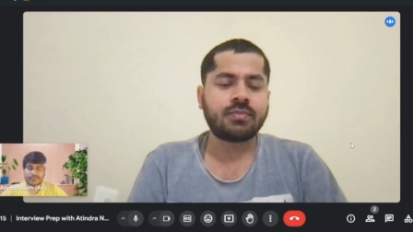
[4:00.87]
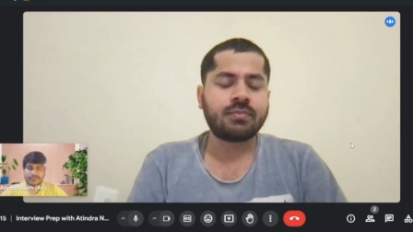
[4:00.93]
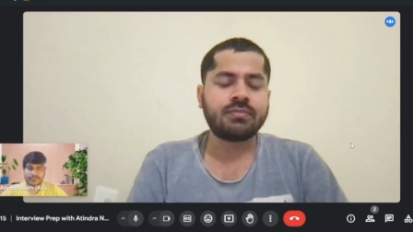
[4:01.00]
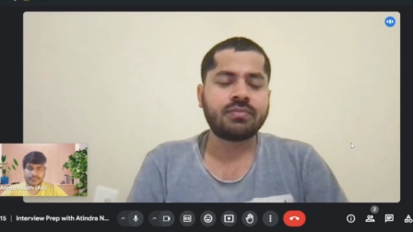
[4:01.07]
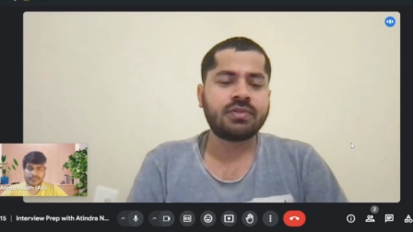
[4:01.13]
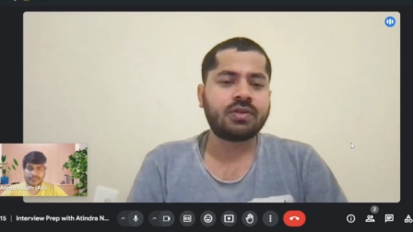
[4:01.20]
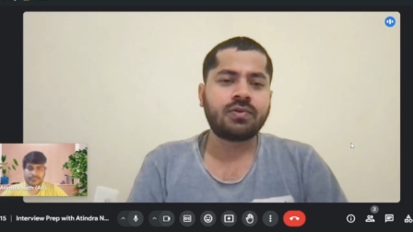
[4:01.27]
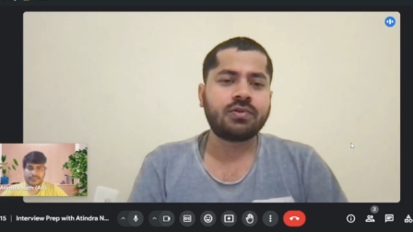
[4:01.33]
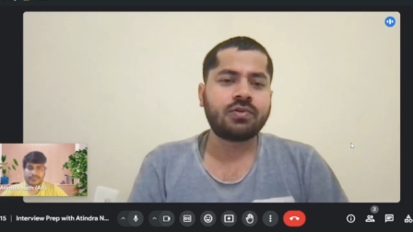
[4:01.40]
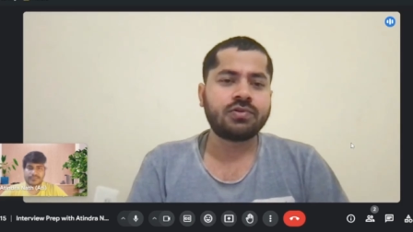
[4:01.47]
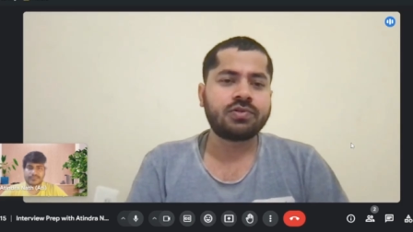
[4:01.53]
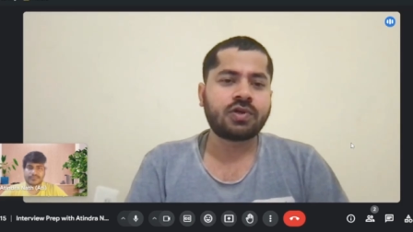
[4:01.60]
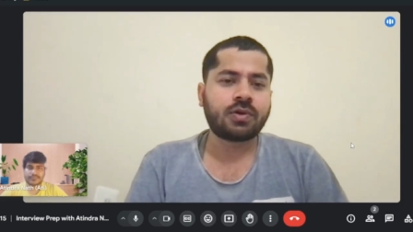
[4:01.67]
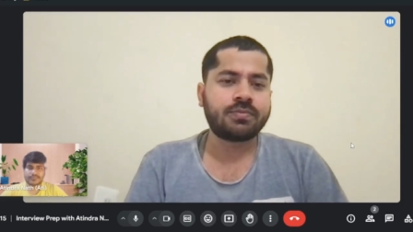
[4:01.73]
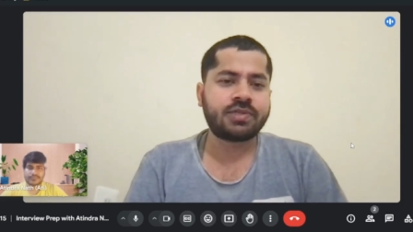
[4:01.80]
the,
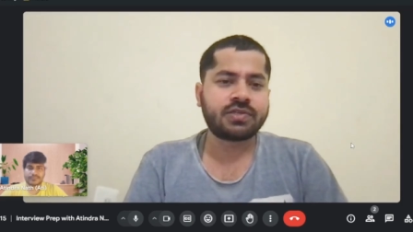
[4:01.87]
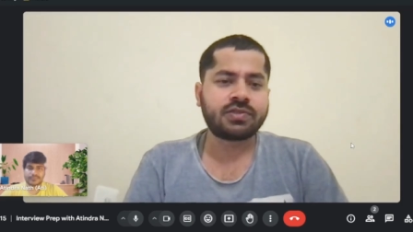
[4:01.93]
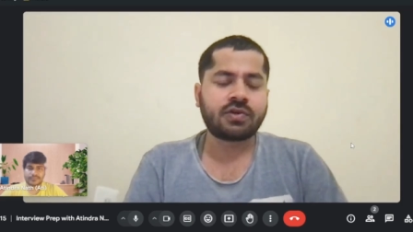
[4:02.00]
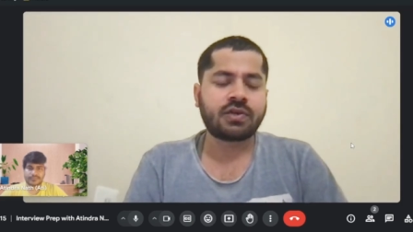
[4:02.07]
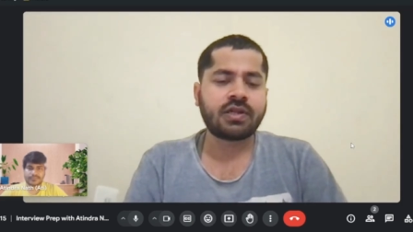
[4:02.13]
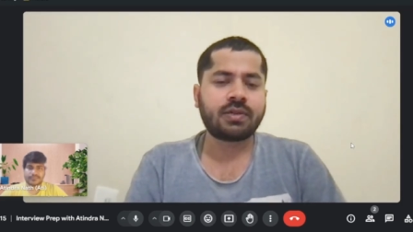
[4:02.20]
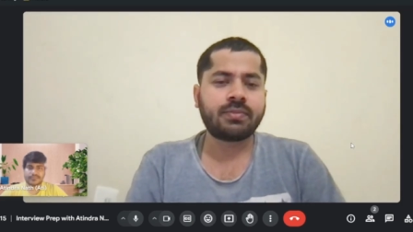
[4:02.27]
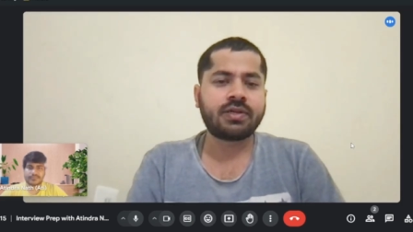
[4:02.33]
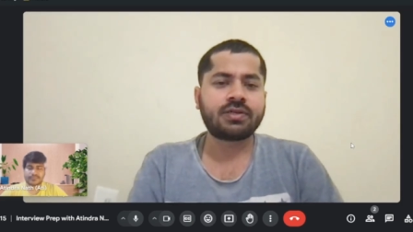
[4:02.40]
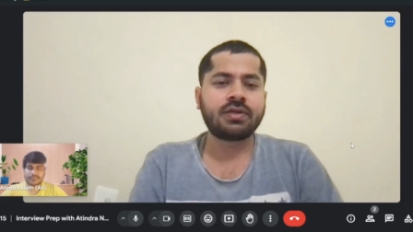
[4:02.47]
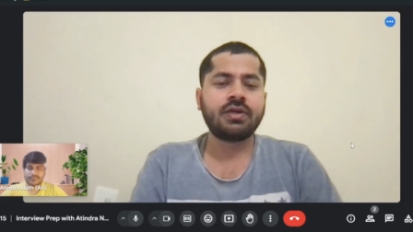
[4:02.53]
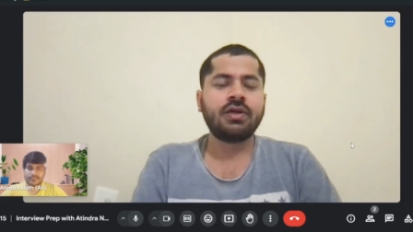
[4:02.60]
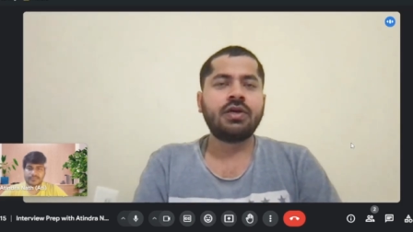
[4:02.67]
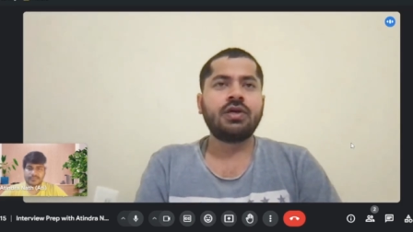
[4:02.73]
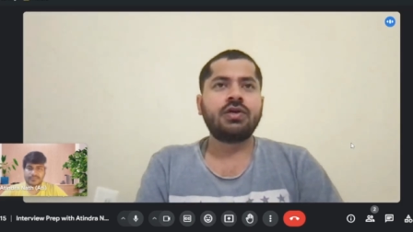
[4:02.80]
those objects or element.
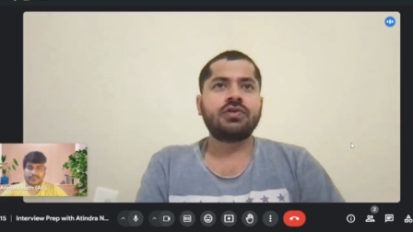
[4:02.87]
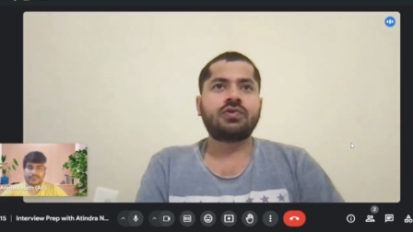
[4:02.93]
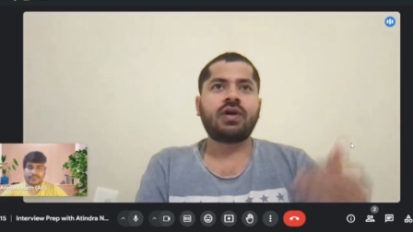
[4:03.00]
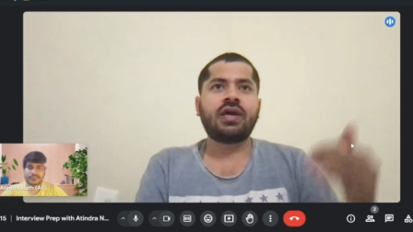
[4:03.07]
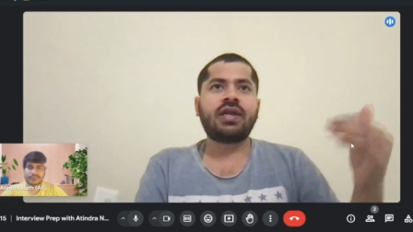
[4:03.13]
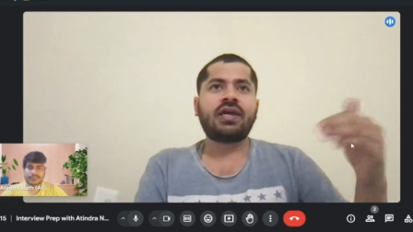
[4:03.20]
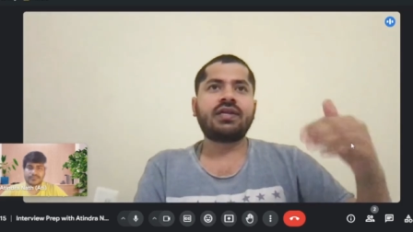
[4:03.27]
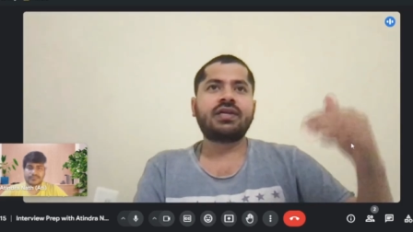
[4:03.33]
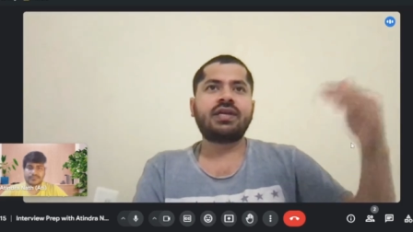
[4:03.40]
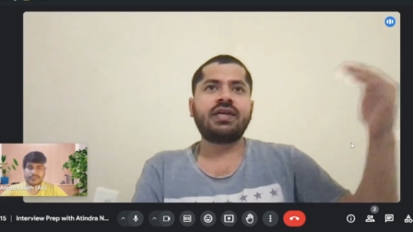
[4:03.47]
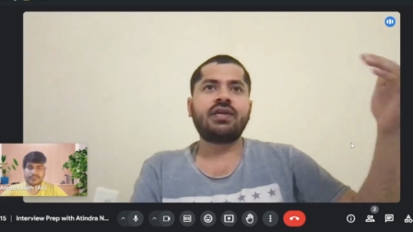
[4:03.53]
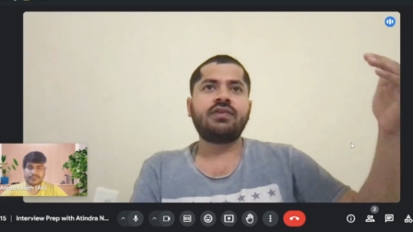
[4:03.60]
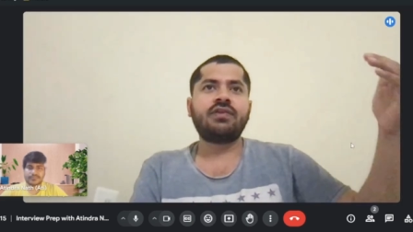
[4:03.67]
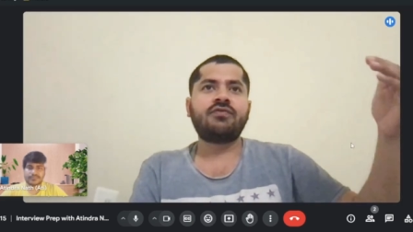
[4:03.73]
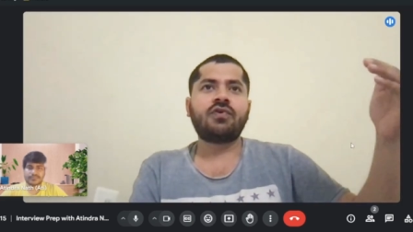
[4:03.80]
So
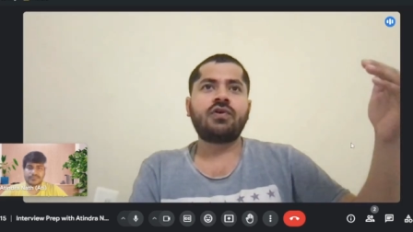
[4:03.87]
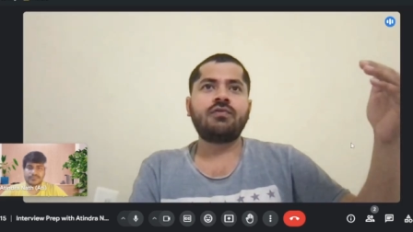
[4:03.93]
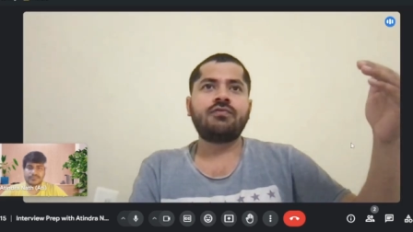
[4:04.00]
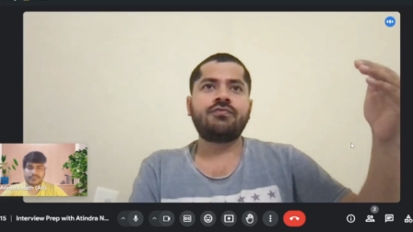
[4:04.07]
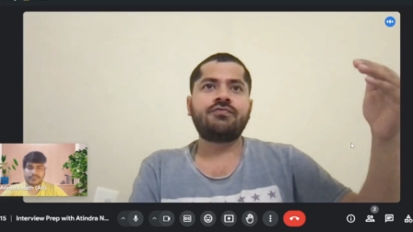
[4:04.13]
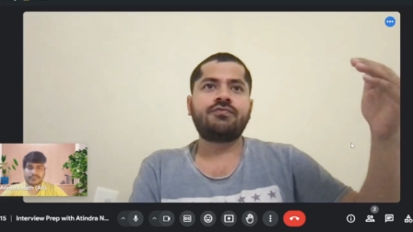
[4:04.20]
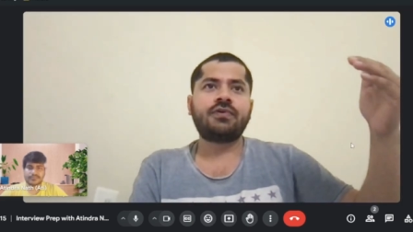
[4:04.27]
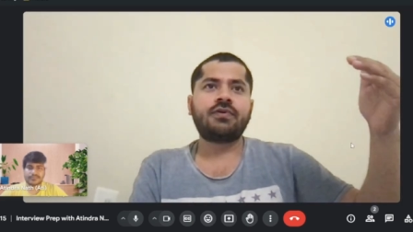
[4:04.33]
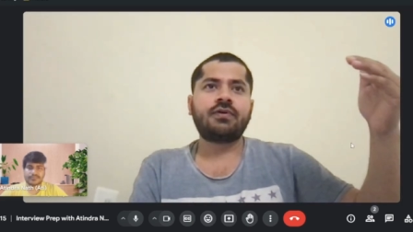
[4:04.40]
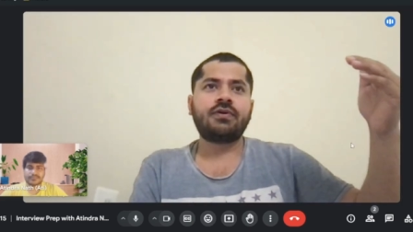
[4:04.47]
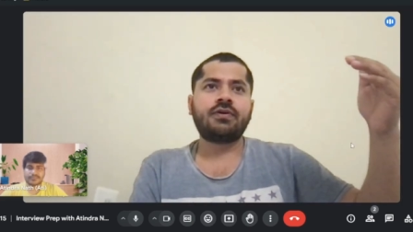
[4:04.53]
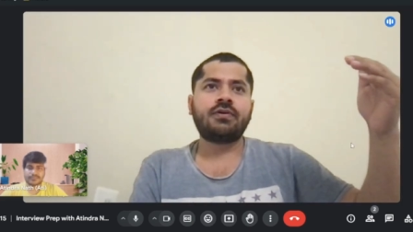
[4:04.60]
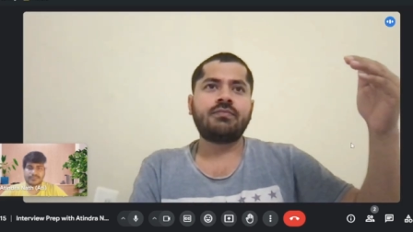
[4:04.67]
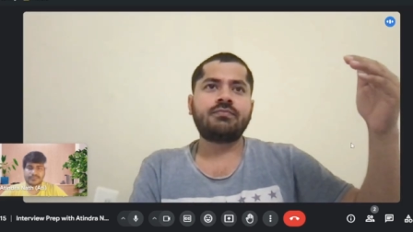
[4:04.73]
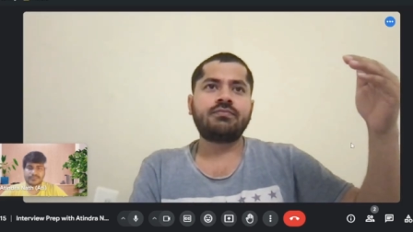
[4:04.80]
hierarchy involved for
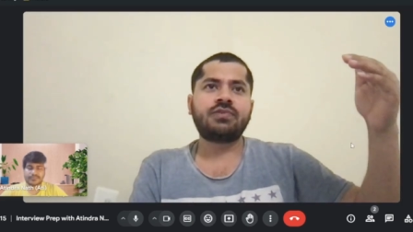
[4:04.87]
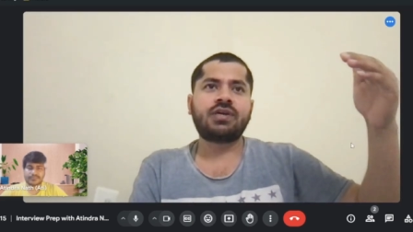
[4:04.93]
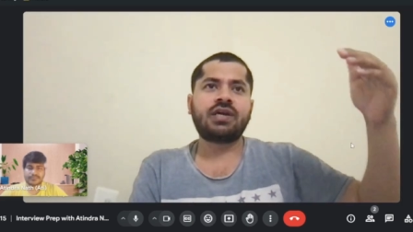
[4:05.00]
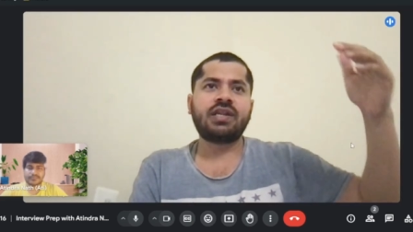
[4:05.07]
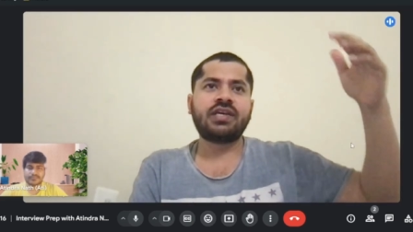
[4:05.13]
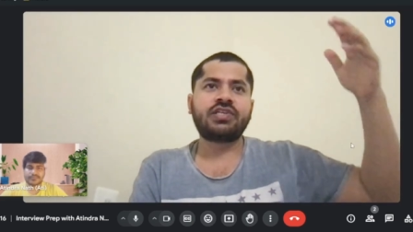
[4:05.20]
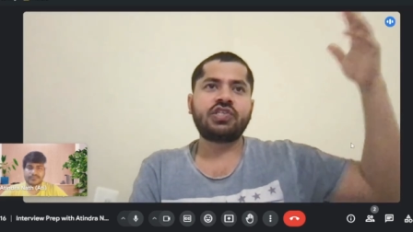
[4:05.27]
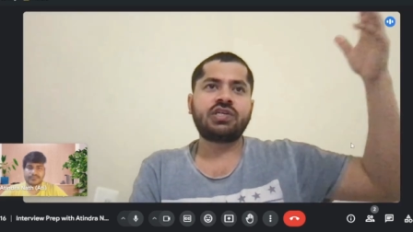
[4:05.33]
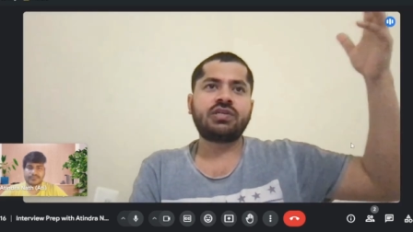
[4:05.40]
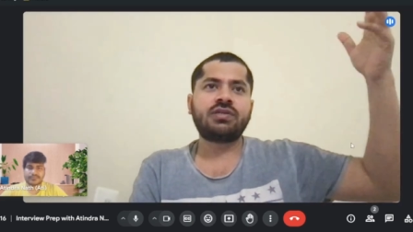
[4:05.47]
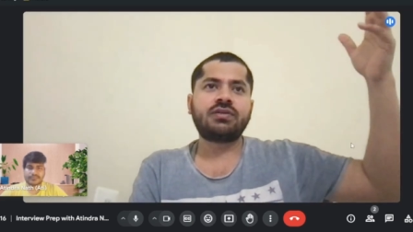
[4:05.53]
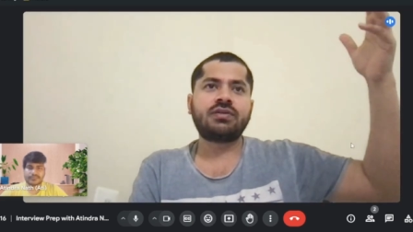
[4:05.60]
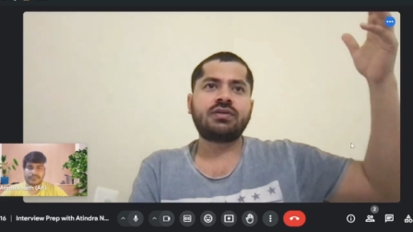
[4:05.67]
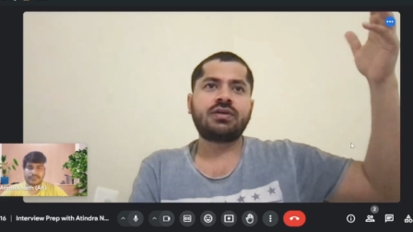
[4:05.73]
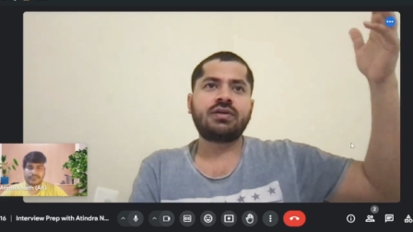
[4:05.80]
uh,
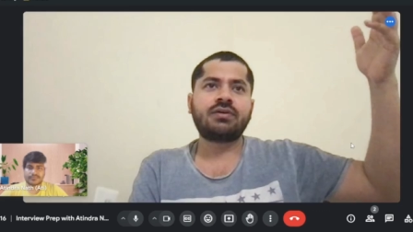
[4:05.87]
collection.